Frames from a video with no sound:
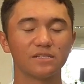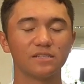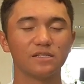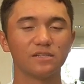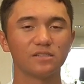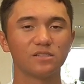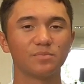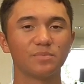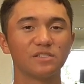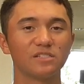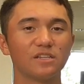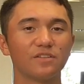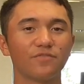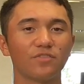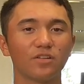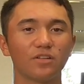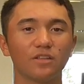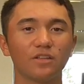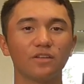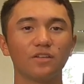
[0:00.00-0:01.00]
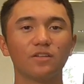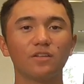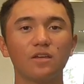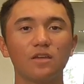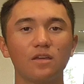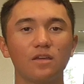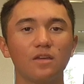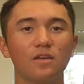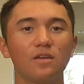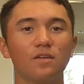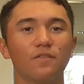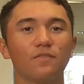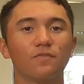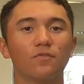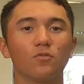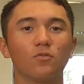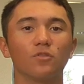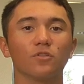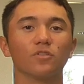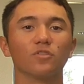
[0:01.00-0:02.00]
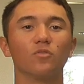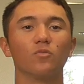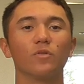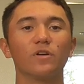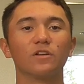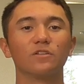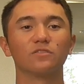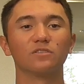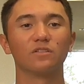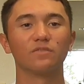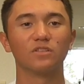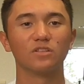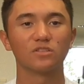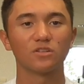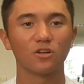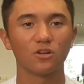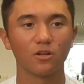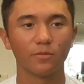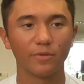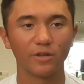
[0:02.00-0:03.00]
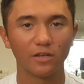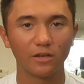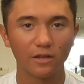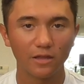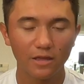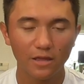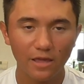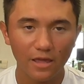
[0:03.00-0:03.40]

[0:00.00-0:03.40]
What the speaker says: it specifically for the winners of the tournament.